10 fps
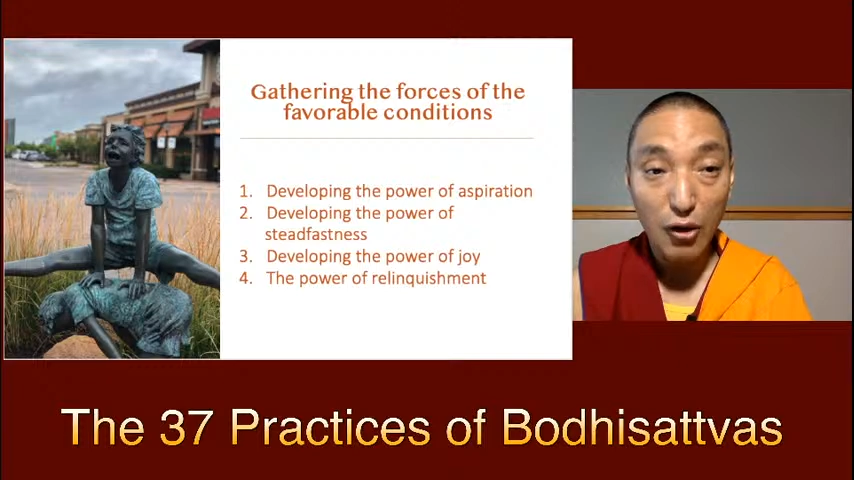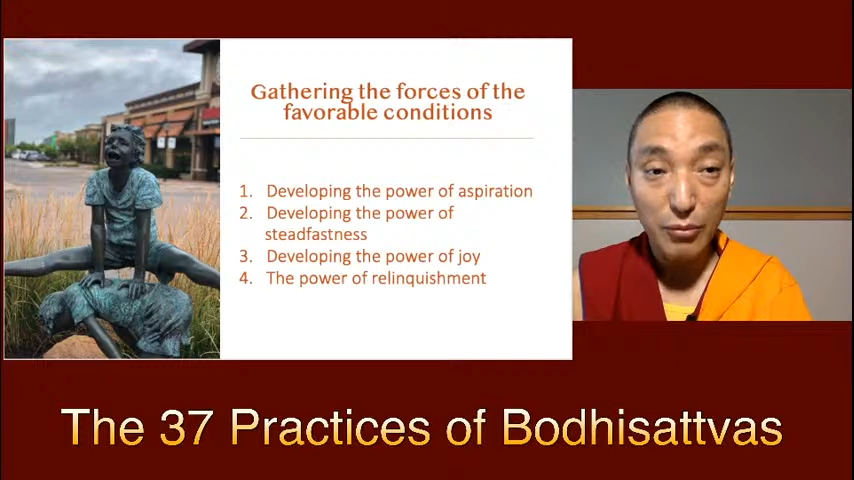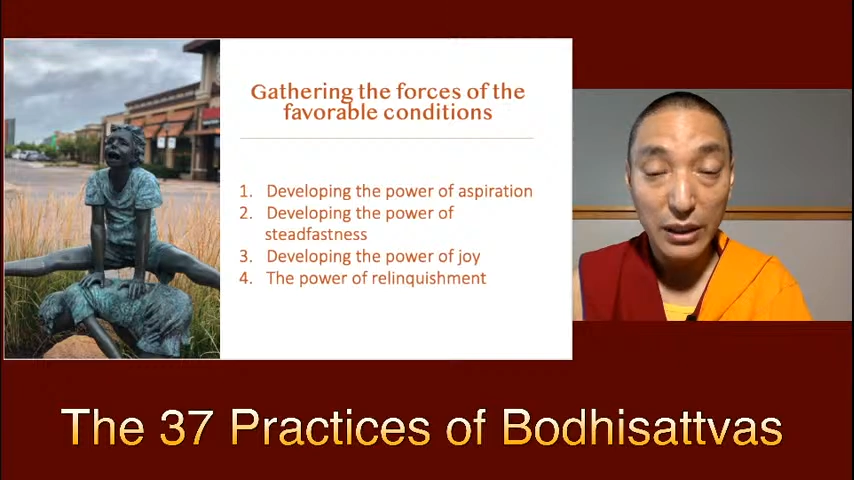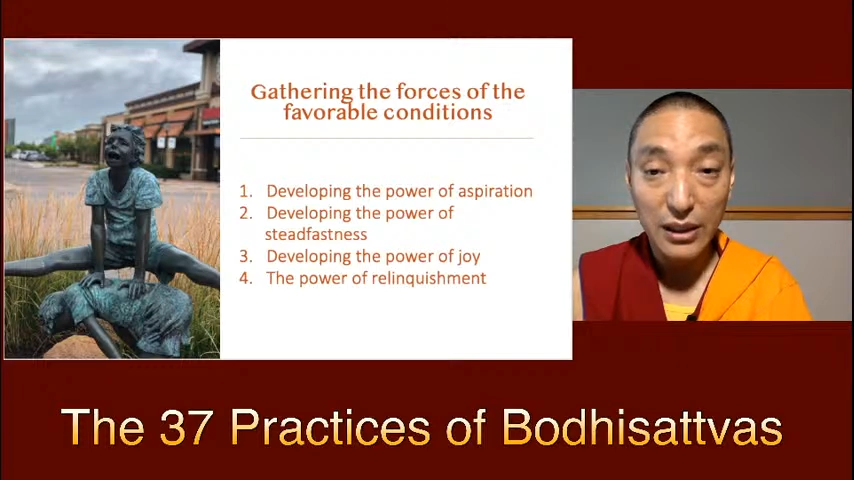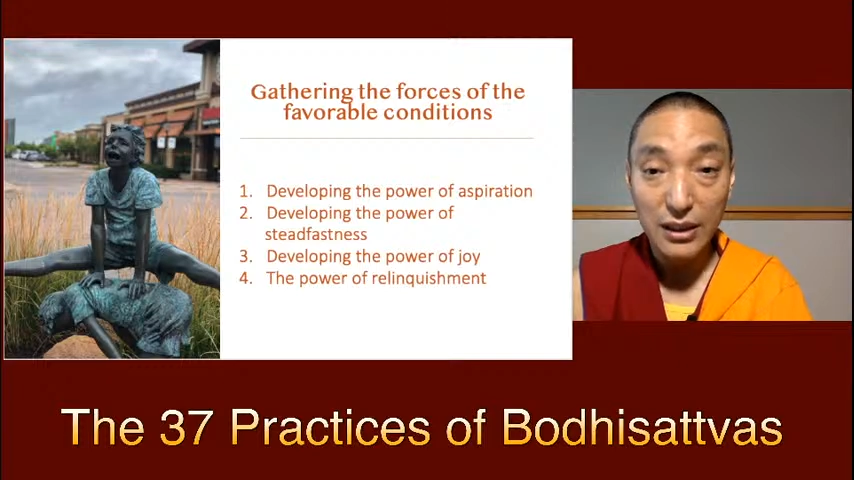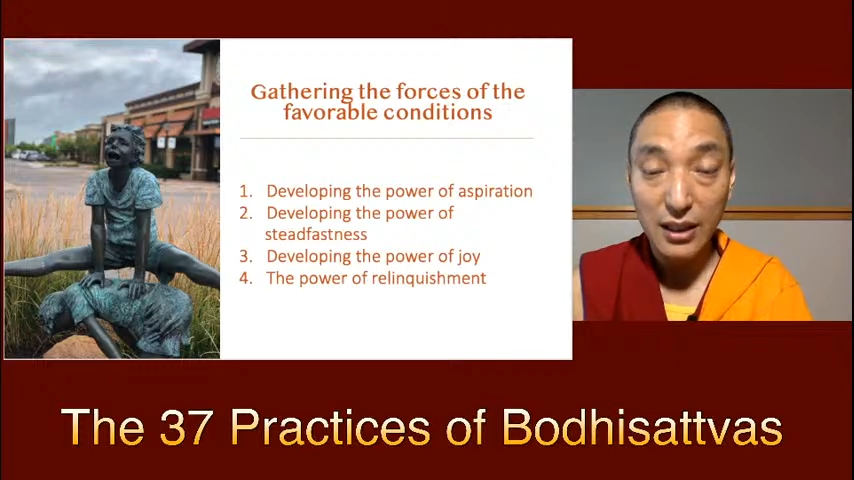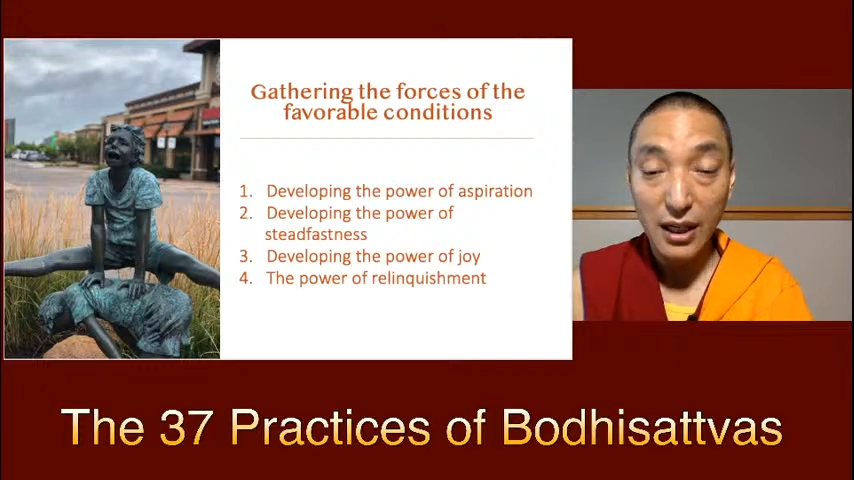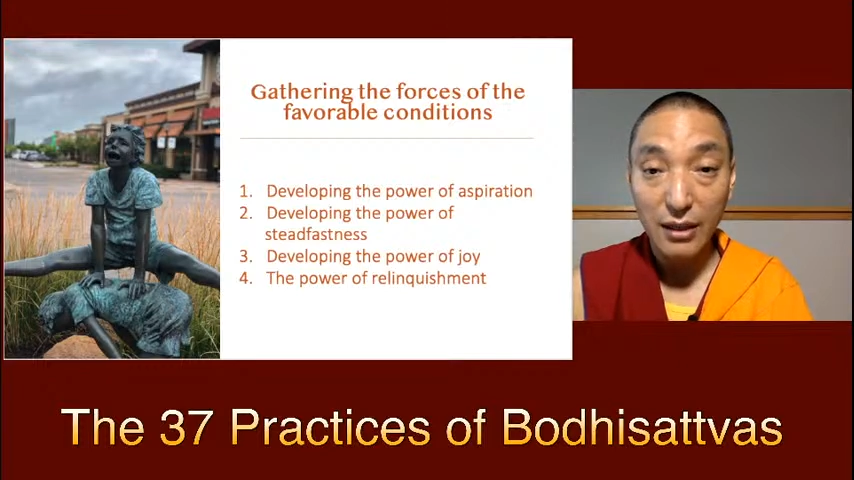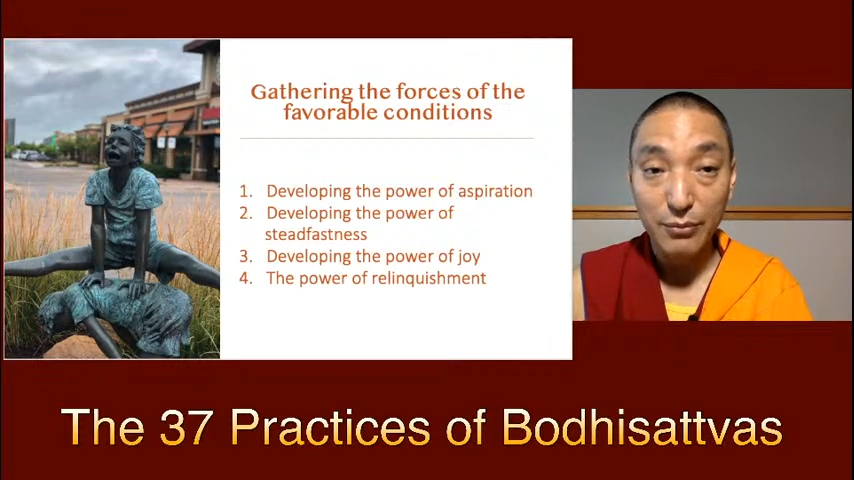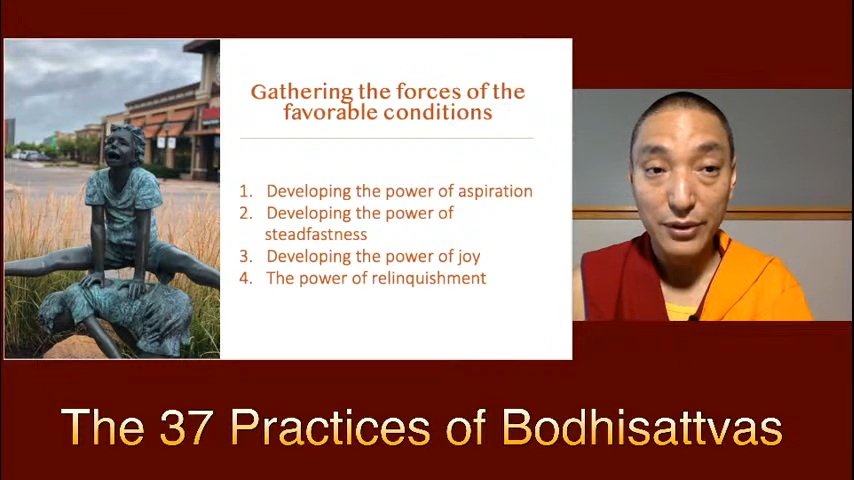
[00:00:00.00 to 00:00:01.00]
many
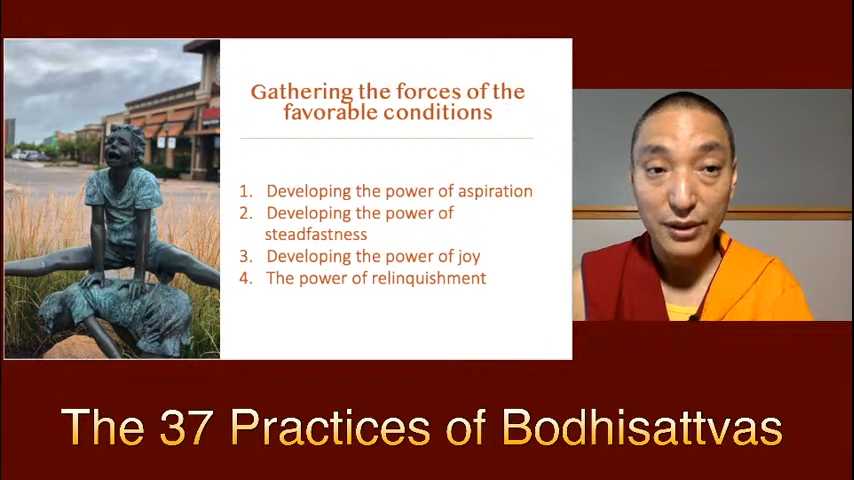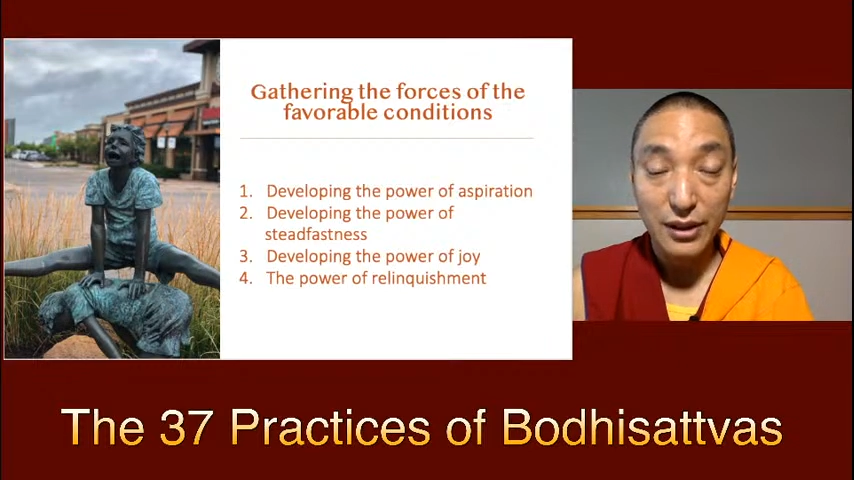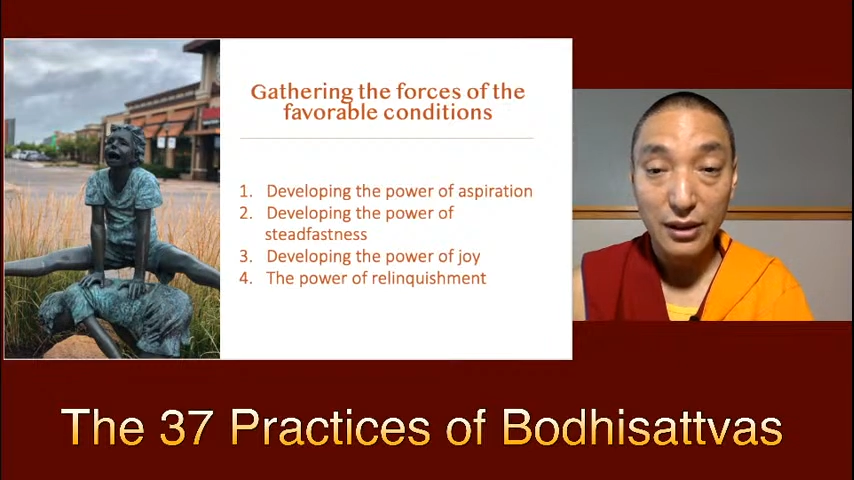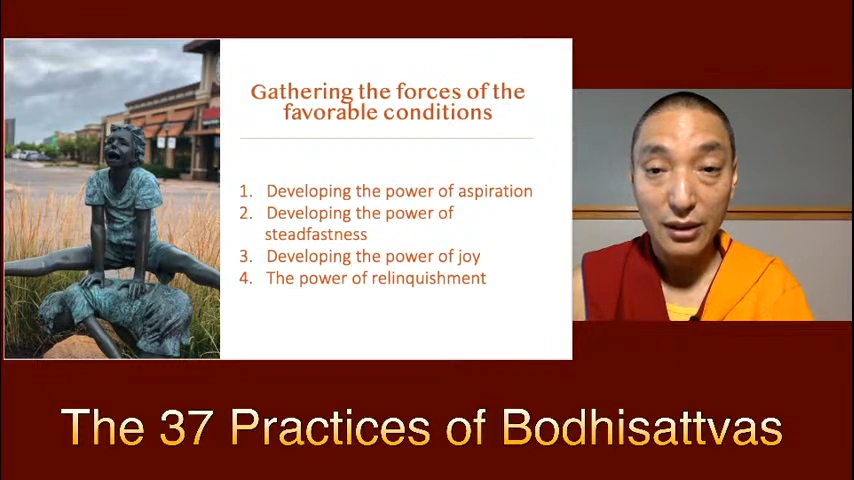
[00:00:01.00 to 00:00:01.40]
times